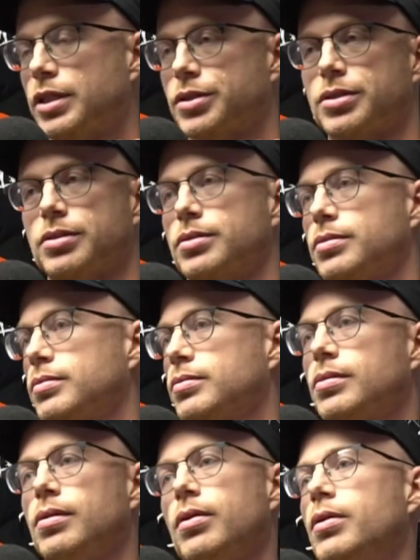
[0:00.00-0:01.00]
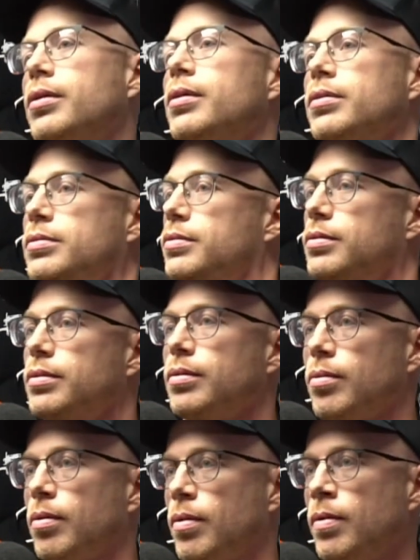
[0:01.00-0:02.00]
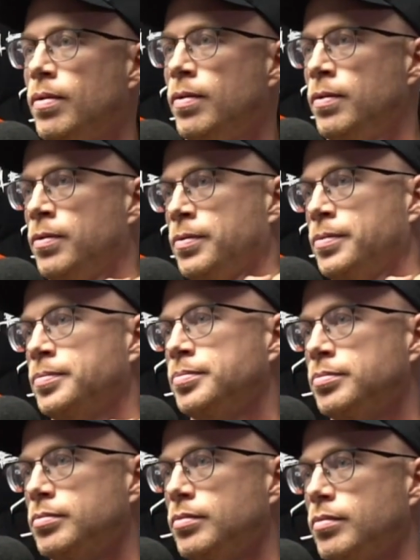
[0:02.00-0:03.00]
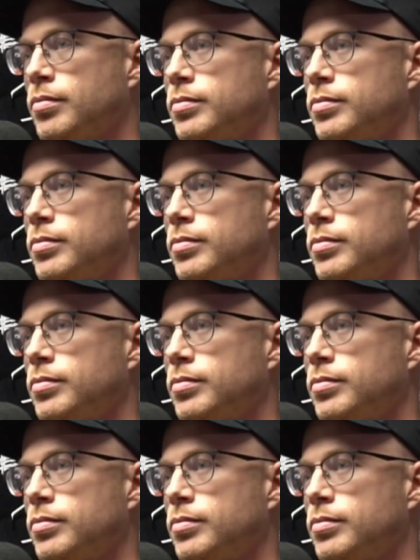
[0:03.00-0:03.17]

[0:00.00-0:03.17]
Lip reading: Everyone knows it. I'm not saying anything people don't already know.